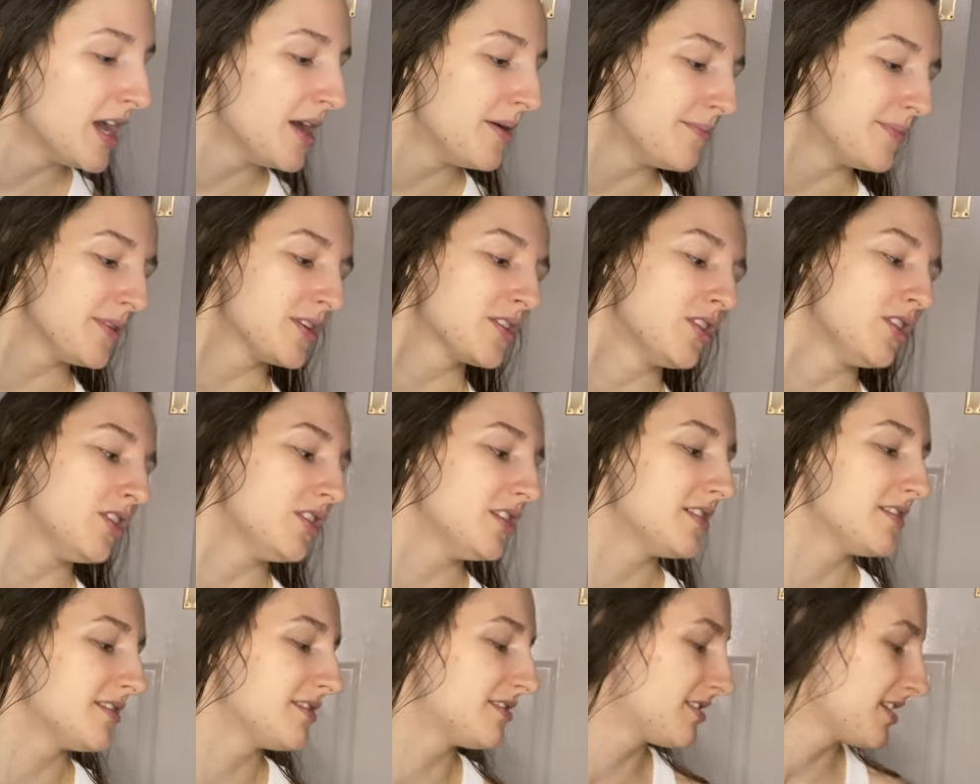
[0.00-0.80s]

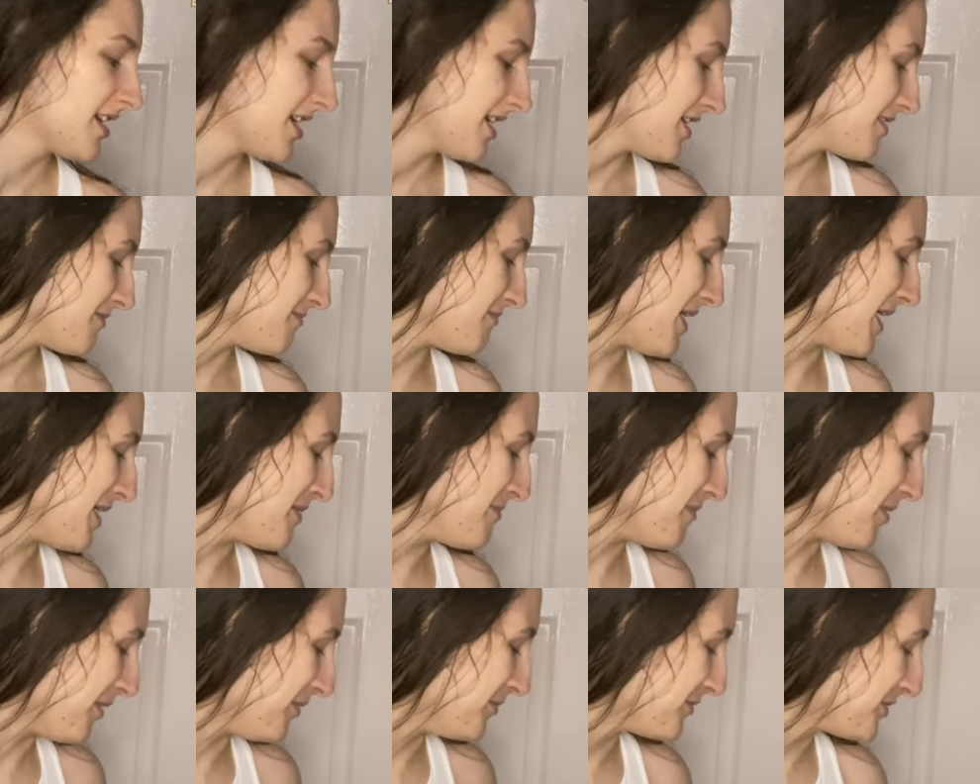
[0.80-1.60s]
because my
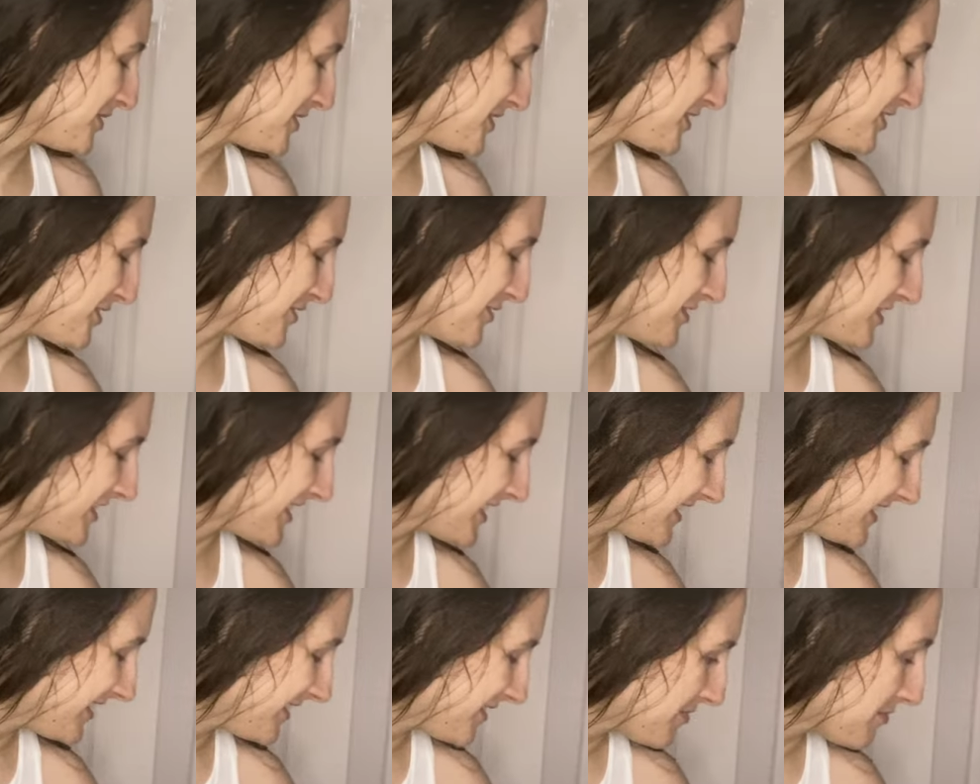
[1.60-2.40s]
mom was
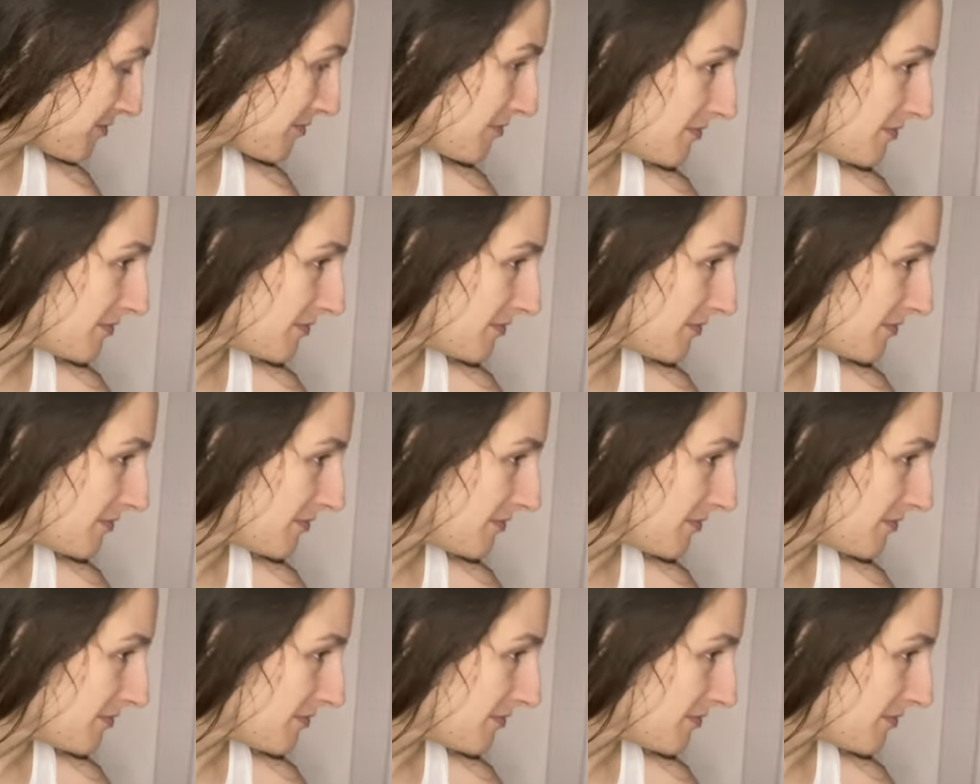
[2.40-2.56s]
using